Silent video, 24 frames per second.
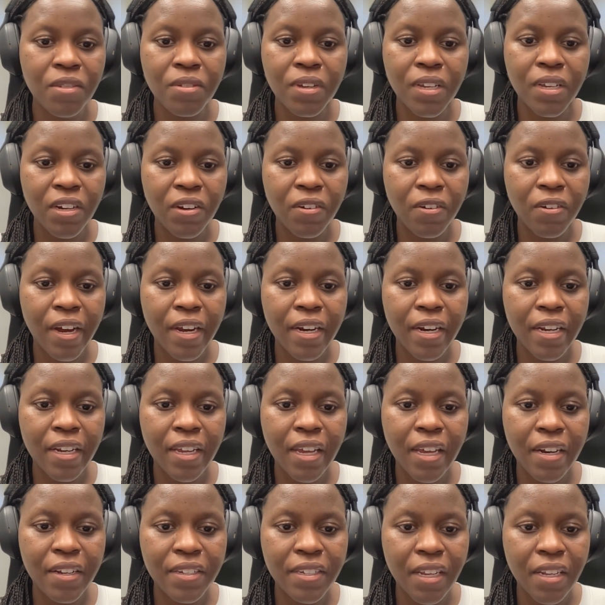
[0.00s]
you can try to
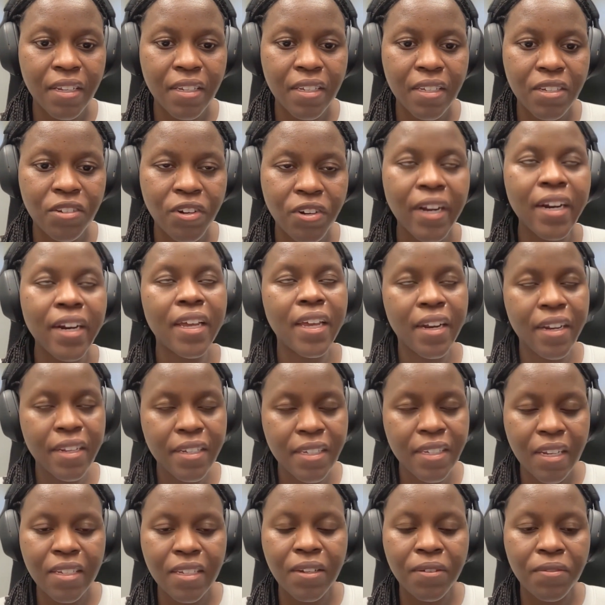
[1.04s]
get a
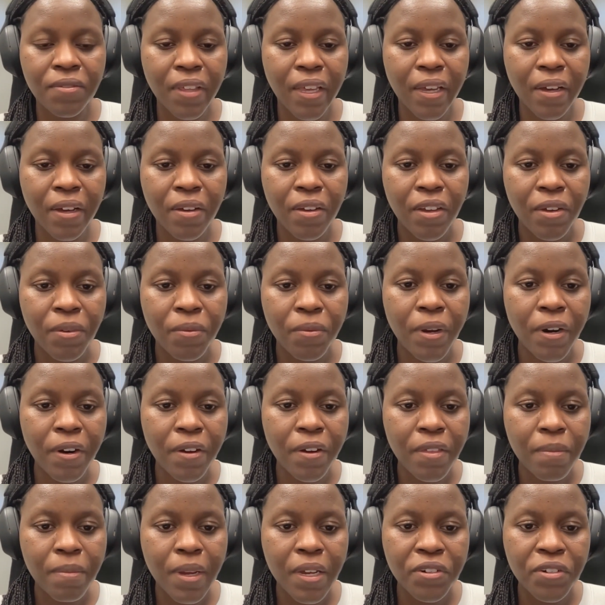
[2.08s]
sense of like, what are
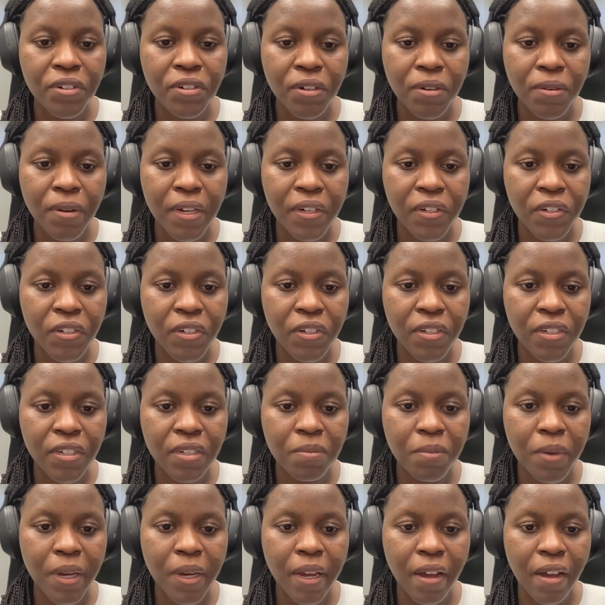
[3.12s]
the major questions
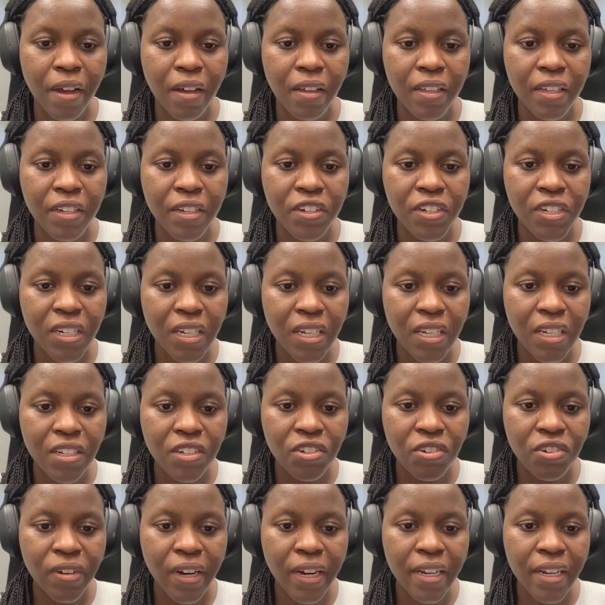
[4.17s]
in biology, and
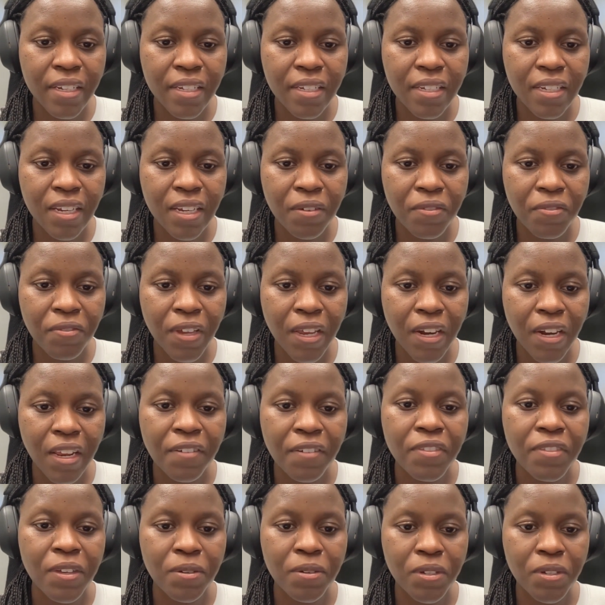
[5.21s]
try to see if any
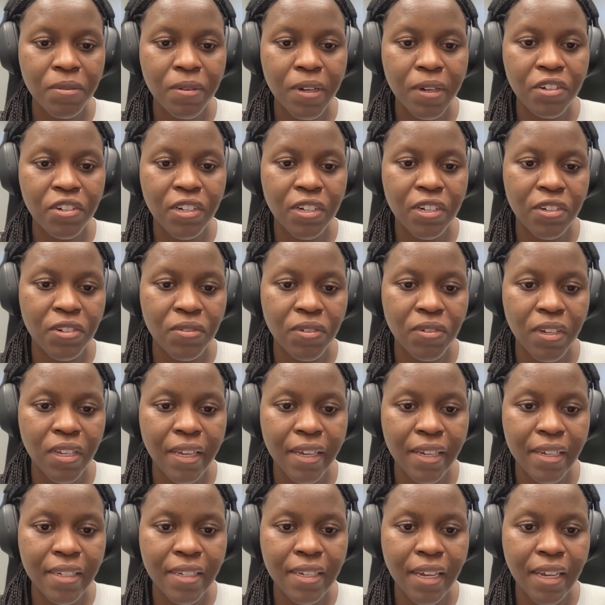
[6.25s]
of those questions really
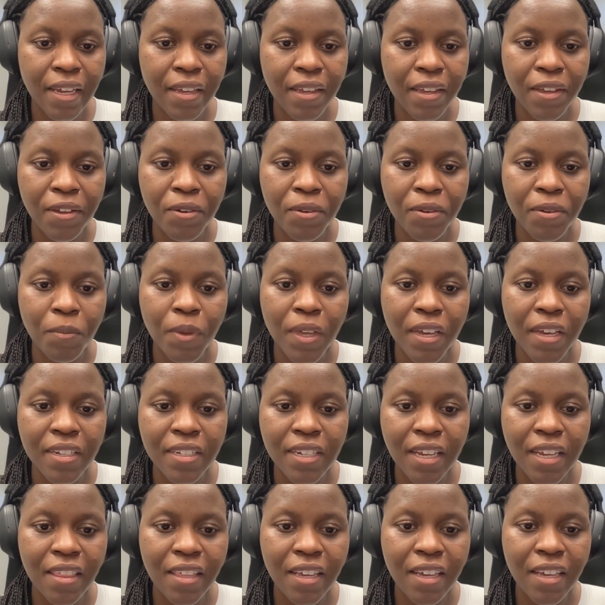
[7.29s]
excite you. Because
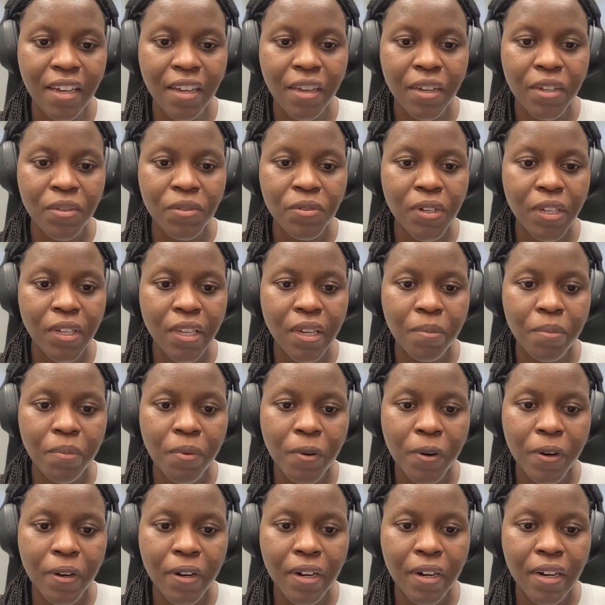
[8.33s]
I think what's really
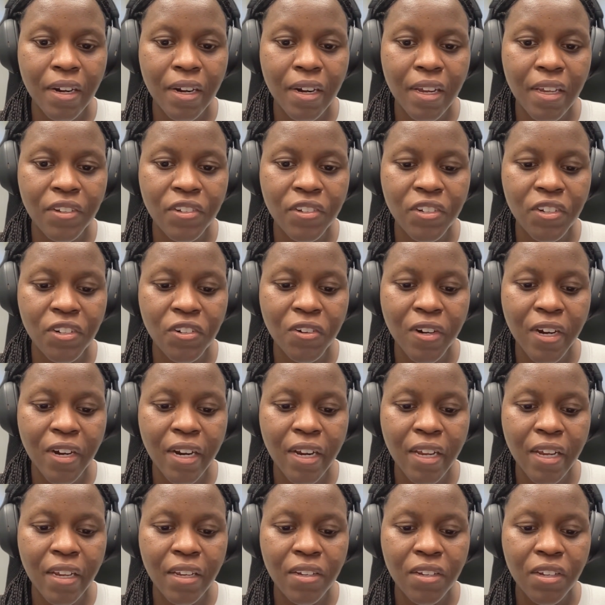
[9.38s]
important is to try
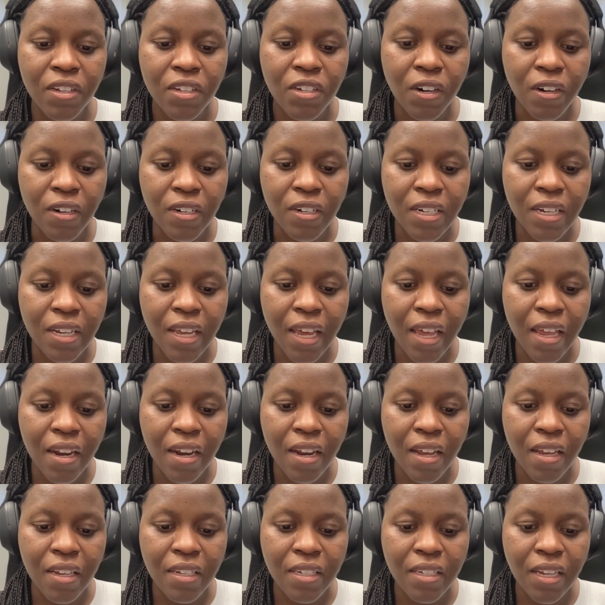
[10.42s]
to start to get
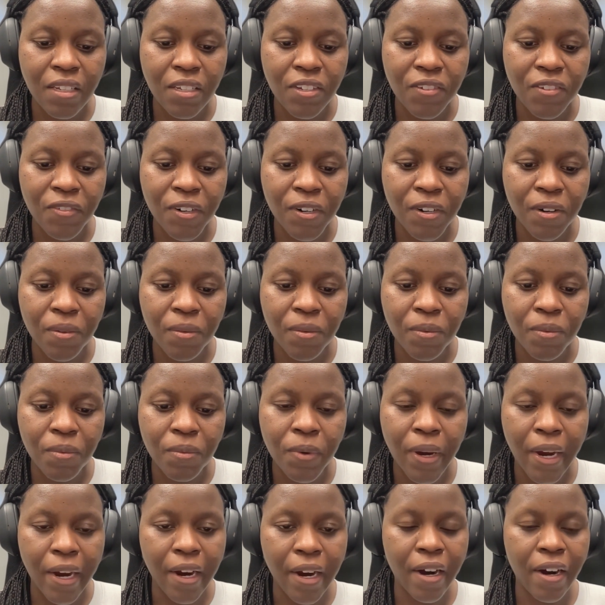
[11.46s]
a sense for
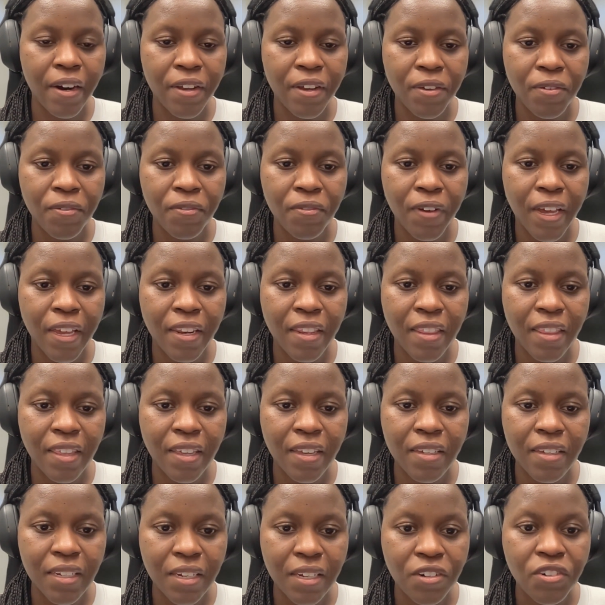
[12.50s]
where you find
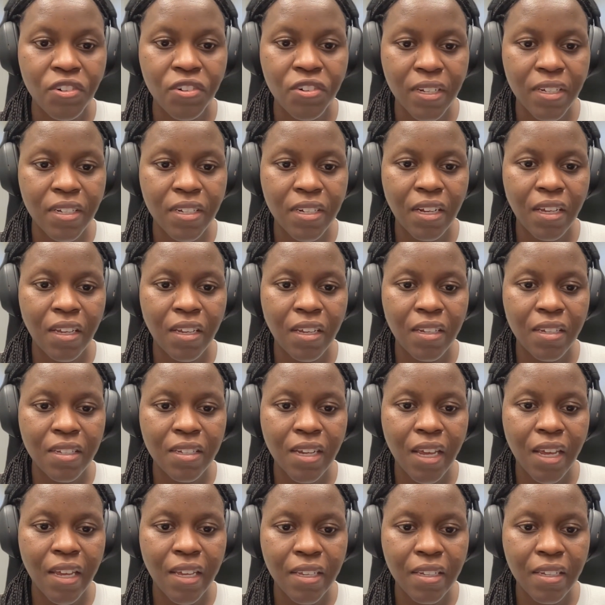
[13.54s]
things interesting in
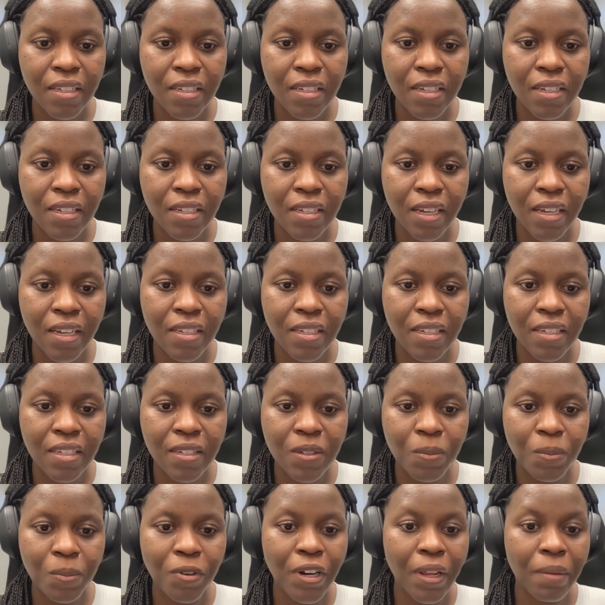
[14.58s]
science, because science
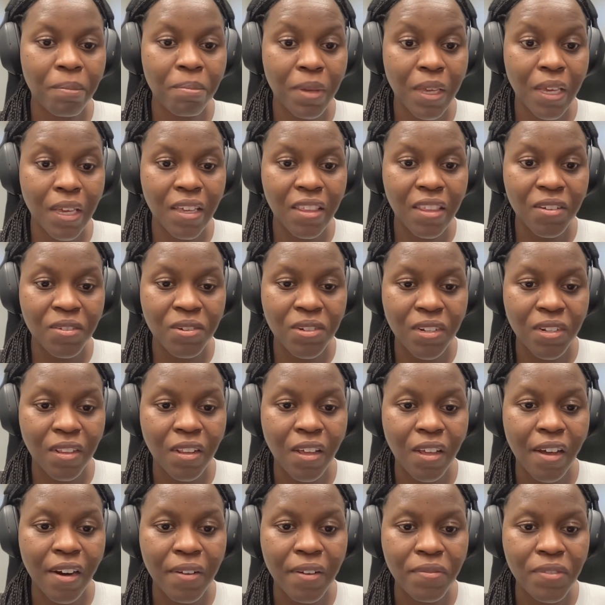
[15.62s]
is pretty big. There's a
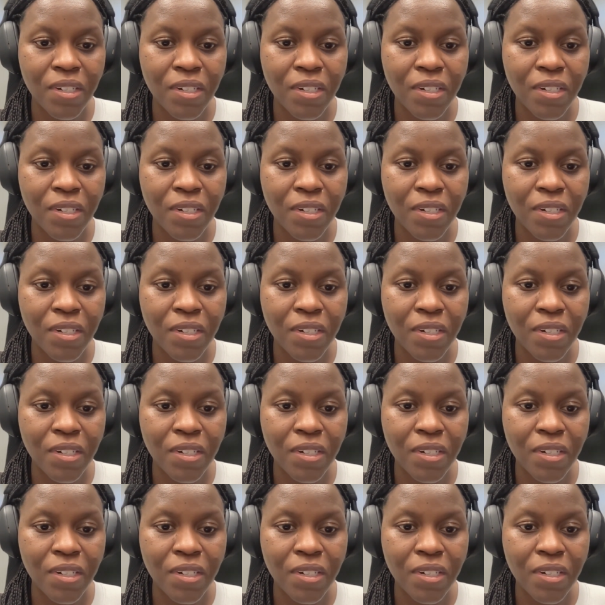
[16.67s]
lot of